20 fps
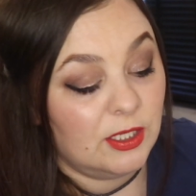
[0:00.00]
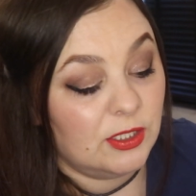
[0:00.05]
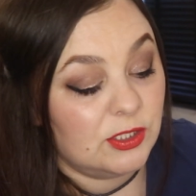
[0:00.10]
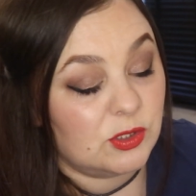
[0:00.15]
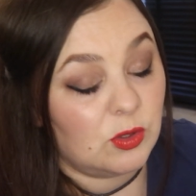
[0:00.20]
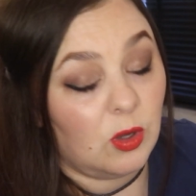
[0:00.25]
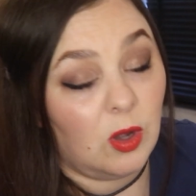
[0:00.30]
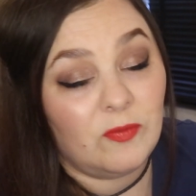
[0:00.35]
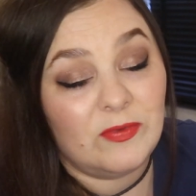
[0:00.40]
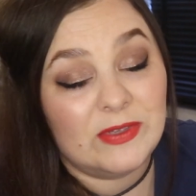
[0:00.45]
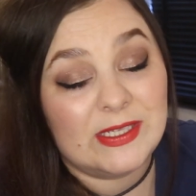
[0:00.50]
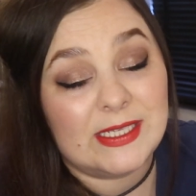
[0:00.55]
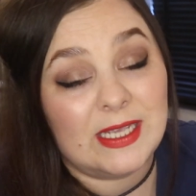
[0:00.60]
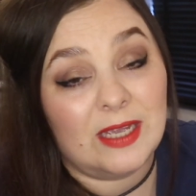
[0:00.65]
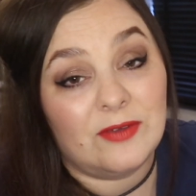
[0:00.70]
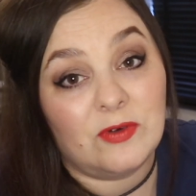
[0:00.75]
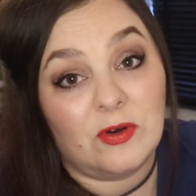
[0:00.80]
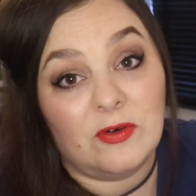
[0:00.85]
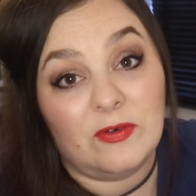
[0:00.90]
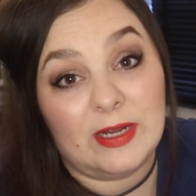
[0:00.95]
So obviously
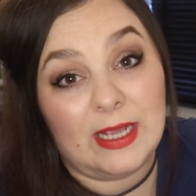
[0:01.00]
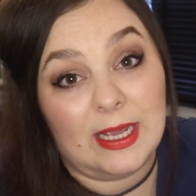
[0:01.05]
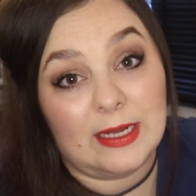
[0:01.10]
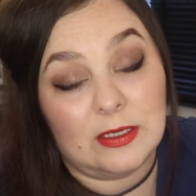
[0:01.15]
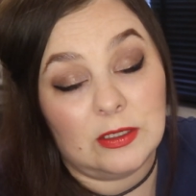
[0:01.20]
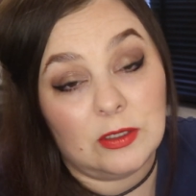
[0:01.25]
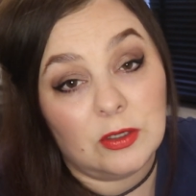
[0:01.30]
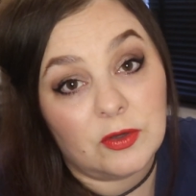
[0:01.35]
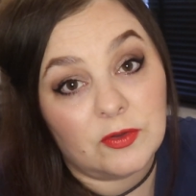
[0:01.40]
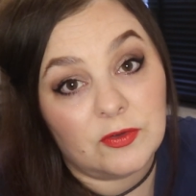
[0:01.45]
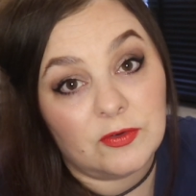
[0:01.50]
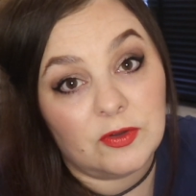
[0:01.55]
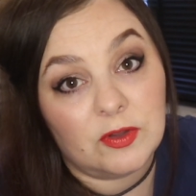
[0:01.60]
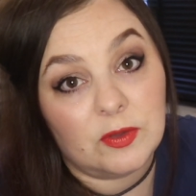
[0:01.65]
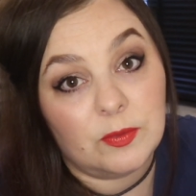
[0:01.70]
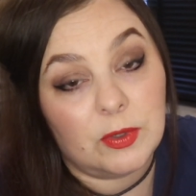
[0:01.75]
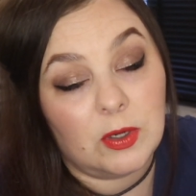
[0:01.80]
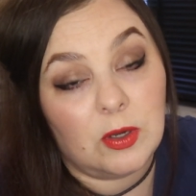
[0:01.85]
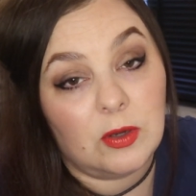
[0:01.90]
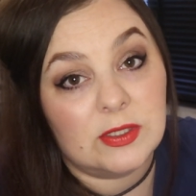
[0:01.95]
I've already had a look through the
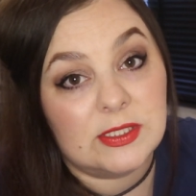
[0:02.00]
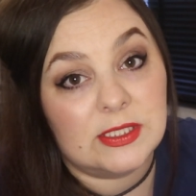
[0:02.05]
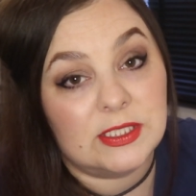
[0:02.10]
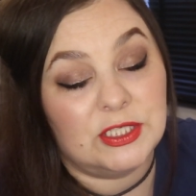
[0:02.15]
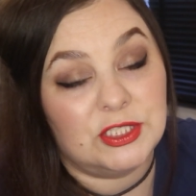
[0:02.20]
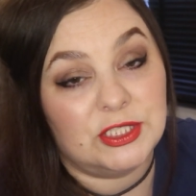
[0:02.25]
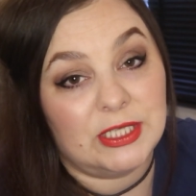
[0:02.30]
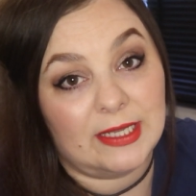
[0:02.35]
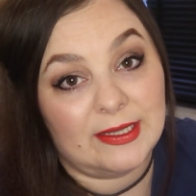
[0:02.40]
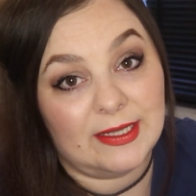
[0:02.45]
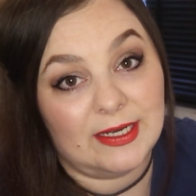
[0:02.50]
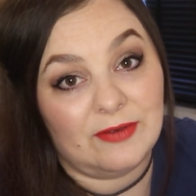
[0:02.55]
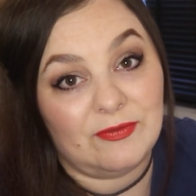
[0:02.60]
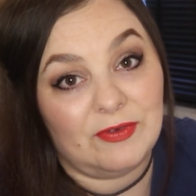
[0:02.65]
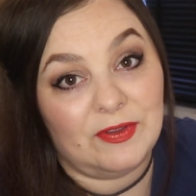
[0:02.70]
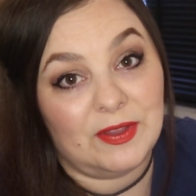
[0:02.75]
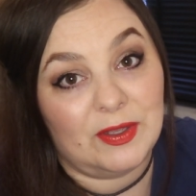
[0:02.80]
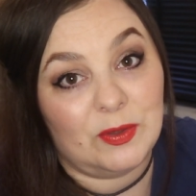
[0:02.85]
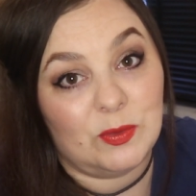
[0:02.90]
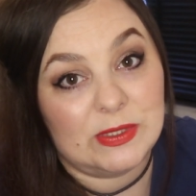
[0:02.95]
box to check that
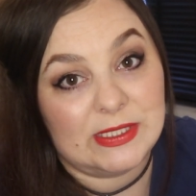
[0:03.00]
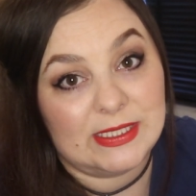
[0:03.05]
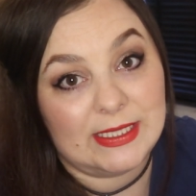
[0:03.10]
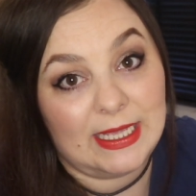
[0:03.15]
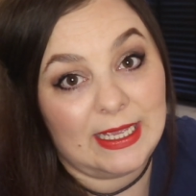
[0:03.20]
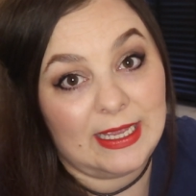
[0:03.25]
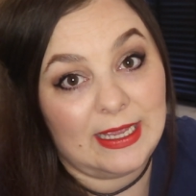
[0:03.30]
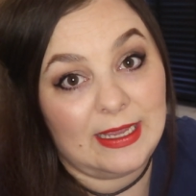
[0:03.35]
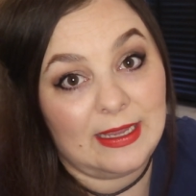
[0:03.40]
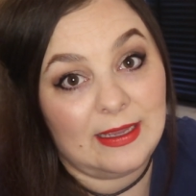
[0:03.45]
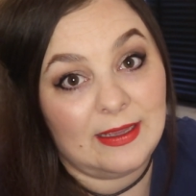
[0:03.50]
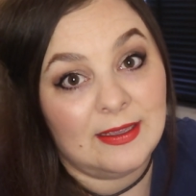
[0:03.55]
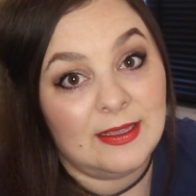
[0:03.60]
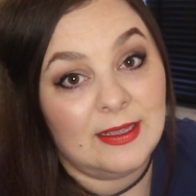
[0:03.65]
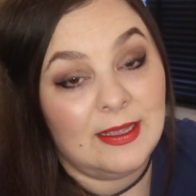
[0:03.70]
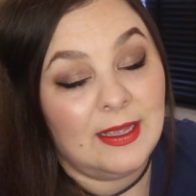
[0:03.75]
everything was there.